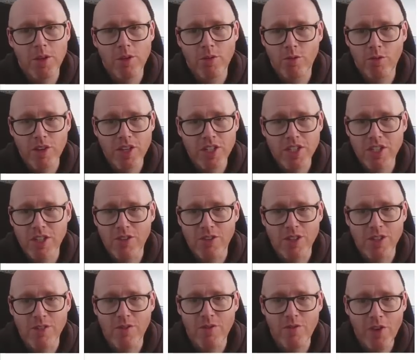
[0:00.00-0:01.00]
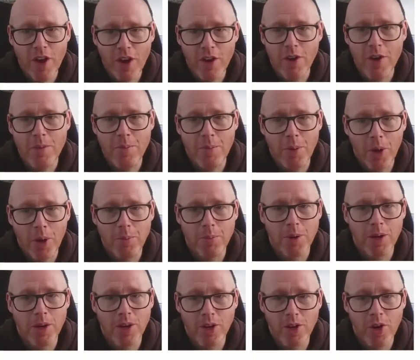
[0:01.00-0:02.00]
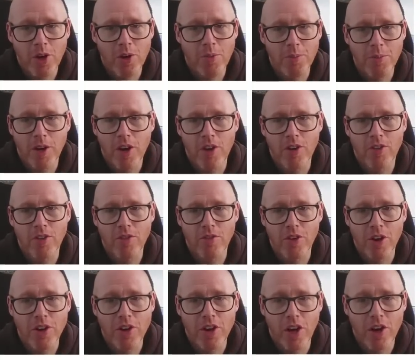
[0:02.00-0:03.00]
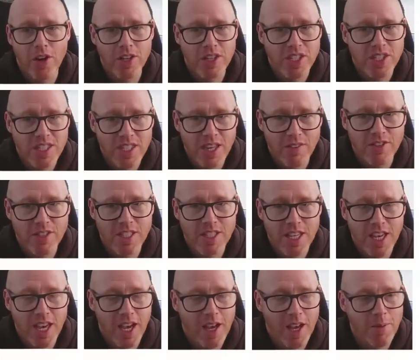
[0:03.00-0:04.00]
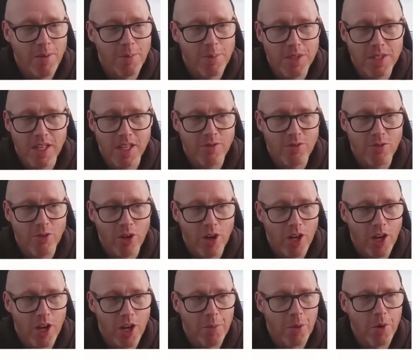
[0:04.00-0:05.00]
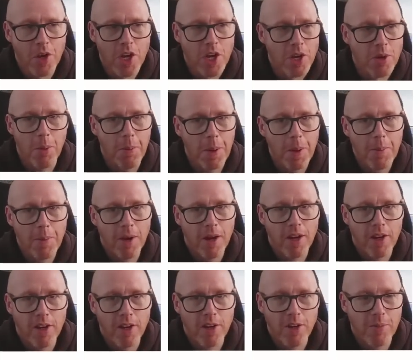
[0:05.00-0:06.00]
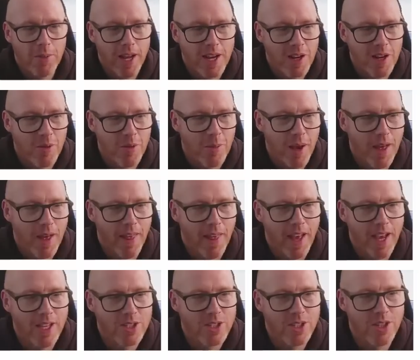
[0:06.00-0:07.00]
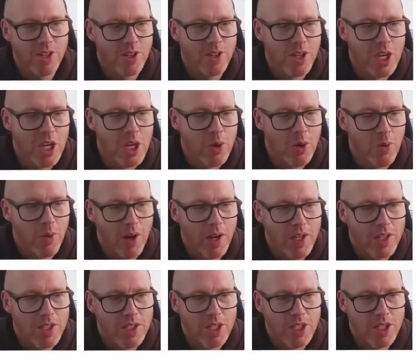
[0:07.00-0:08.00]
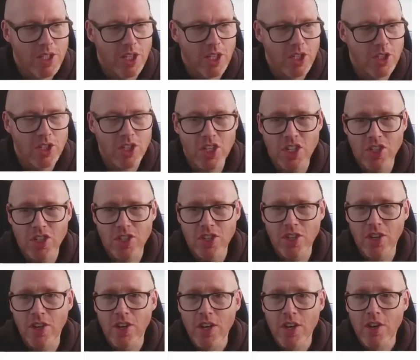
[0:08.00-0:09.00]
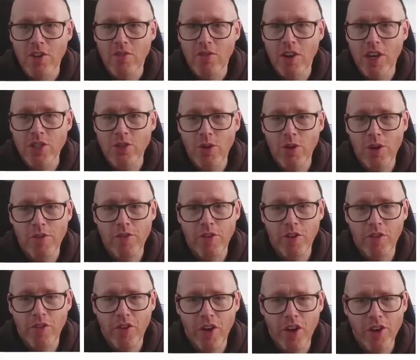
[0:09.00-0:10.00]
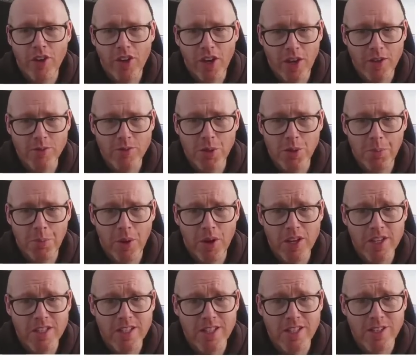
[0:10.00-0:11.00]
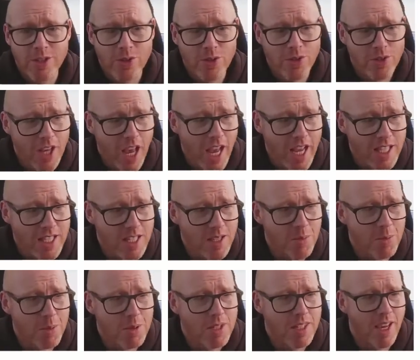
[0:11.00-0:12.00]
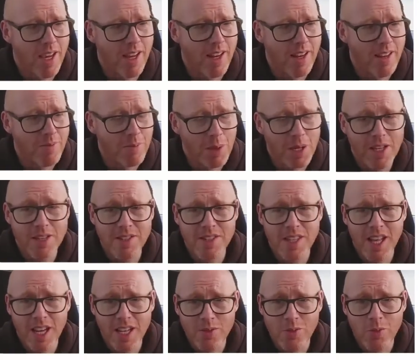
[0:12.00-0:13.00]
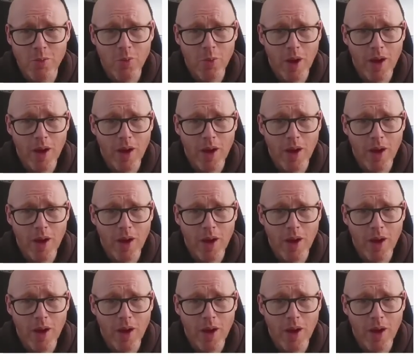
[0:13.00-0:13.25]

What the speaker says: 3 Series, very popular common car on the road, only 78% reliable, but people aren't complaining about that, so why is this such an issue? Range Rover Evoque, I'm surprised that it scores 80%, because that is well